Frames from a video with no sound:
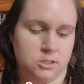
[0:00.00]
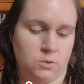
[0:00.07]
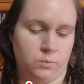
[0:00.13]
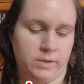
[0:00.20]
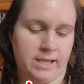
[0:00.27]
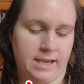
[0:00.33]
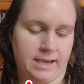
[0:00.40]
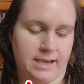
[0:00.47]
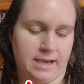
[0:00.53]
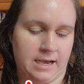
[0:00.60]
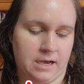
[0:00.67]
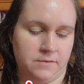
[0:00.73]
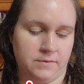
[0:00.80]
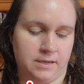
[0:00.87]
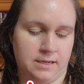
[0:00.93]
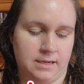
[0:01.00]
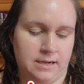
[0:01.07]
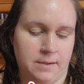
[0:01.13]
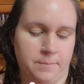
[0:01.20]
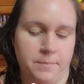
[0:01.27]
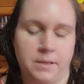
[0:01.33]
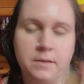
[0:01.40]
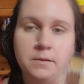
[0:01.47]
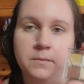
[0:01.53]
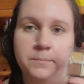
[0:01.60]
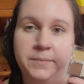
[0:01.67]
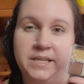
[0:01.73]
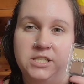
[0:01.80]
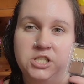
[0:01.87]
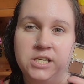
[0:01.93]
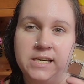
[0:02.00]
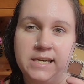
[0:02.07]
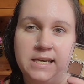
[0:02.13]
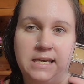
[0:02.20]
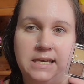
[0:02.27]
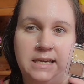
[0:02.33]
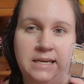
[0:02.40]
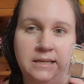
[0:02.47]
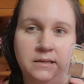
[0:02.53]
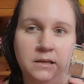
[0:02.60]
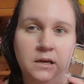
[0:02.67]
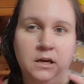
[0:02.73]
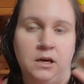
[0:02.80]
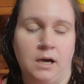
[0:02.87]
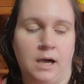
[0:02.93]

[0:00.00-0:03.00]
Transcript: So we have Beachy Keen,